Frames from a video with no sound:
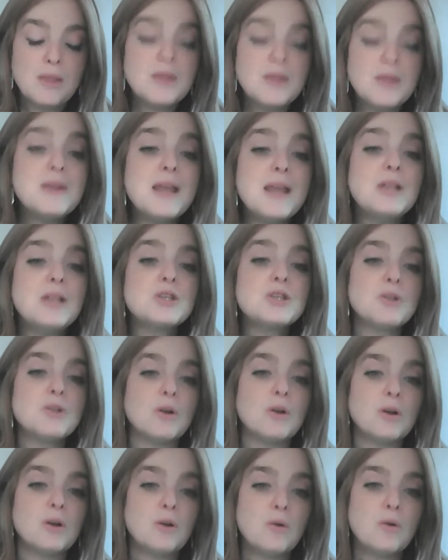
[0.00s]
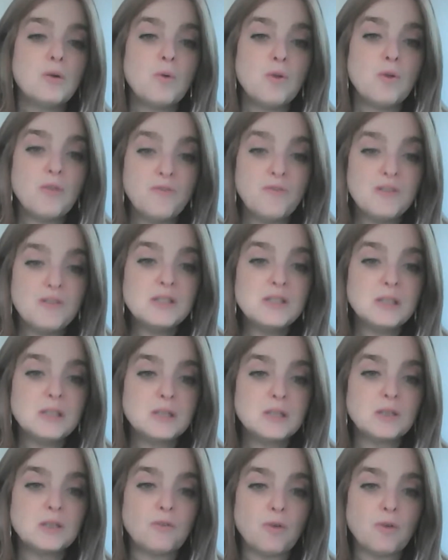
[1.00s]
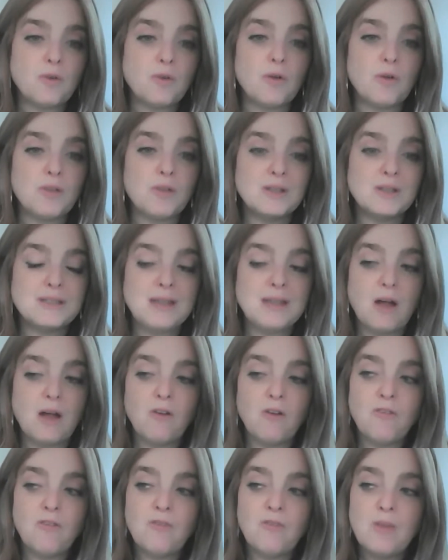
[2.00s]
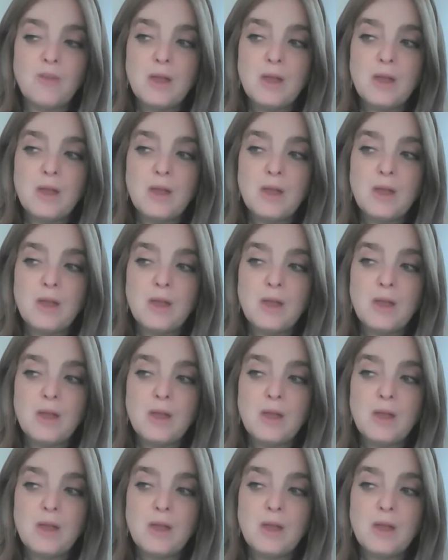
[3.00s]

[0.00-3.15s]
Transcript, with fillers: the nature or the physics of Earth itself.